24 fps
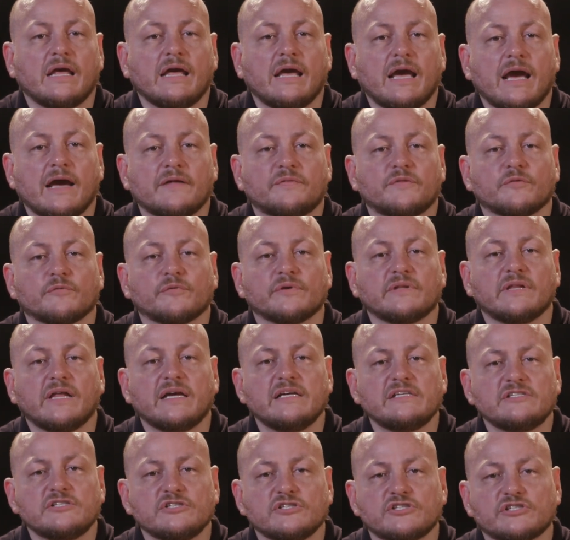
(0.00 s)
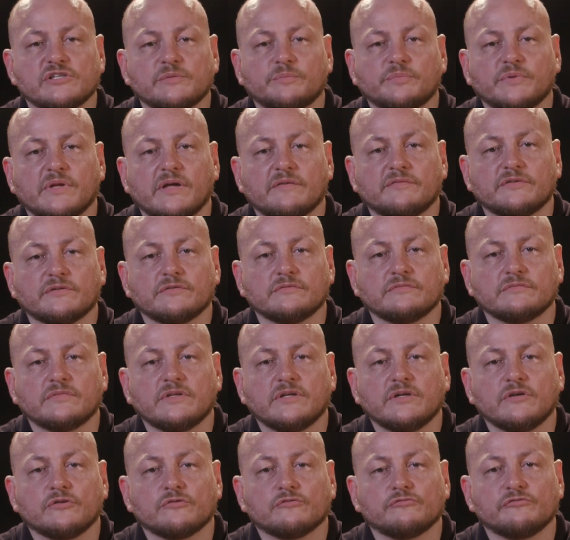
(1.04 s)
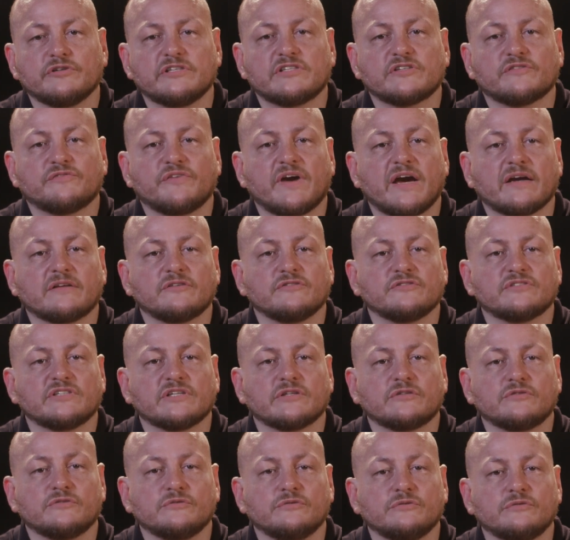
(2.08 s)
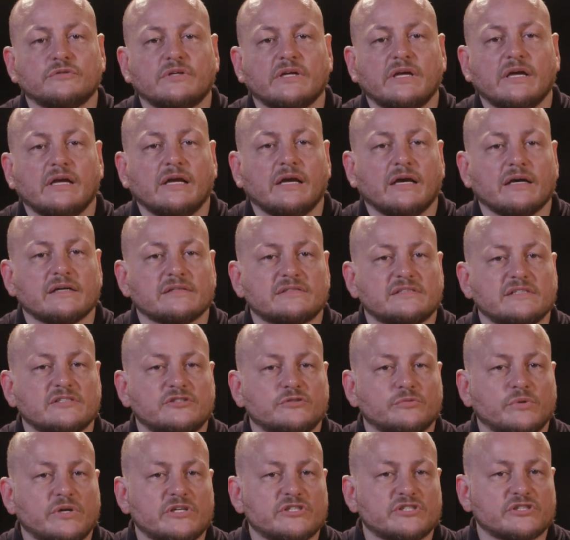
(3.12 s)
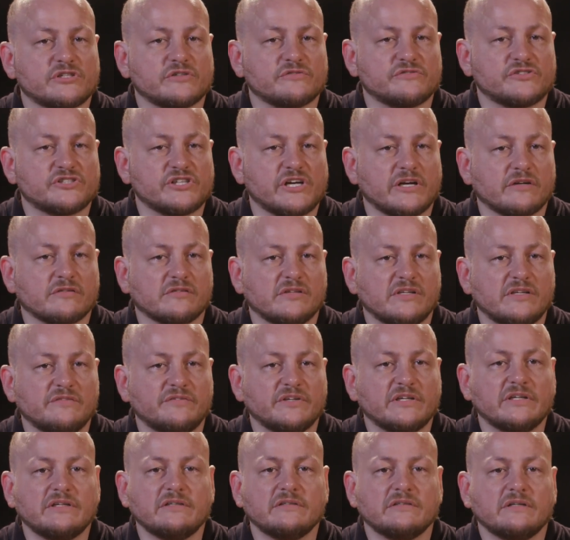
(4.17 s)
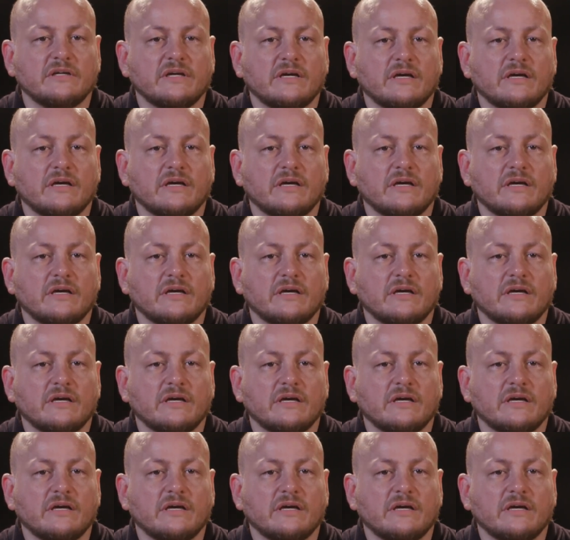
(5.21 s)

At the relationship level, risk factors include a situation of shared living,